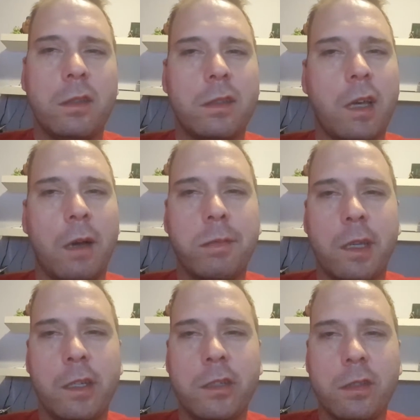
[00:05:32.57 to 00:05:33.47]

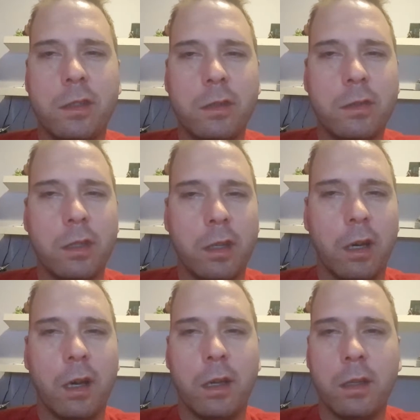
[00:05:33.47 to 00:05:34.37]
complications of using the
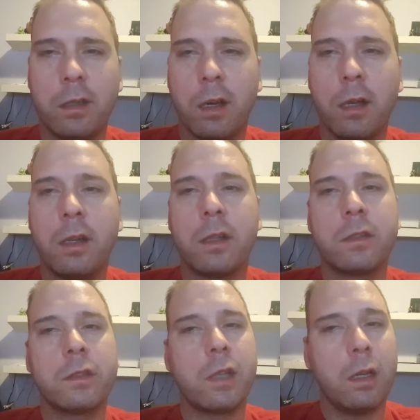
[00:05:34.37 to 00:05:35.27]
eye. Like, eye
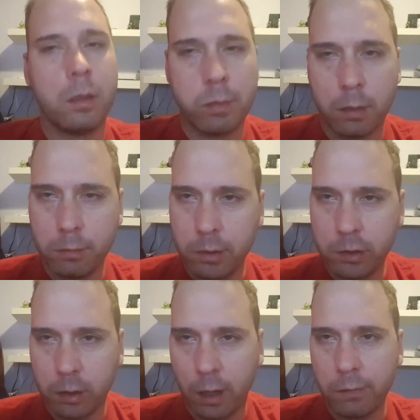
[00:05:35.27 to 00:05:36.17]
doctor's got no problem with me
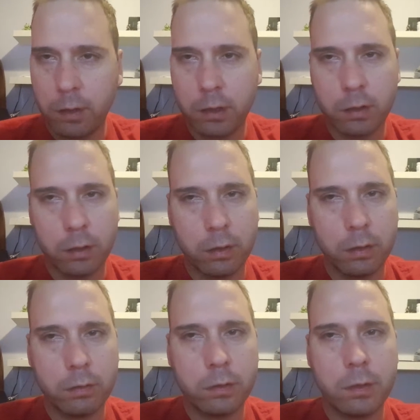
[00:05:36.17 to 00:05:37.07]
driving. That's good
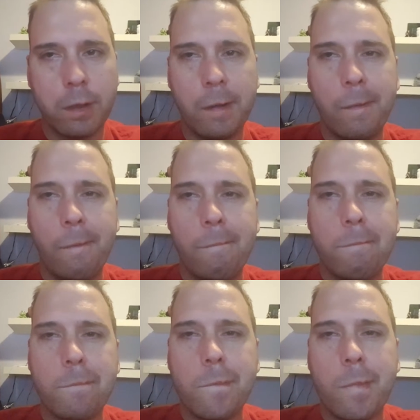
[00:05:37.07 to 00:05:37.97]
news.
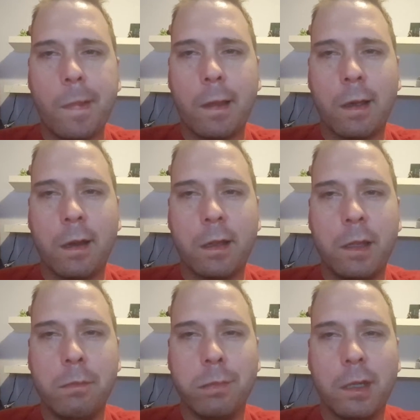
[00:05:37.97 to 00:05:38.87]
Gotta
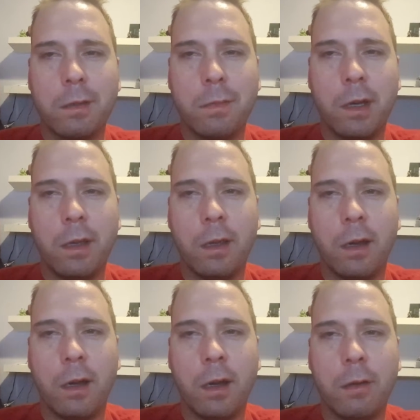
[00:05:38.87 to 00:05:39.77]
keep blinking my
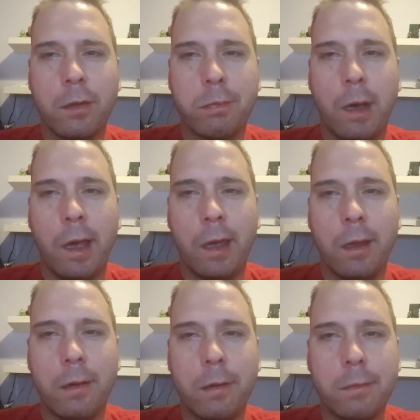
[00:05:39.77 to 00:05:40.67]
eye with my
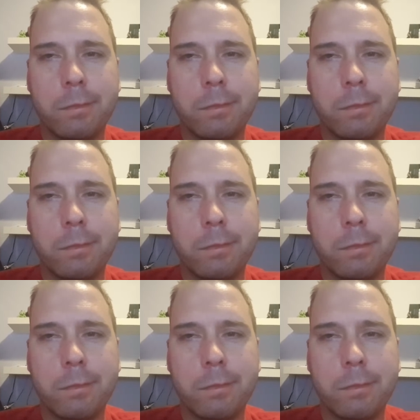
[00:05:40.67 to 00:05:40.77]
hand.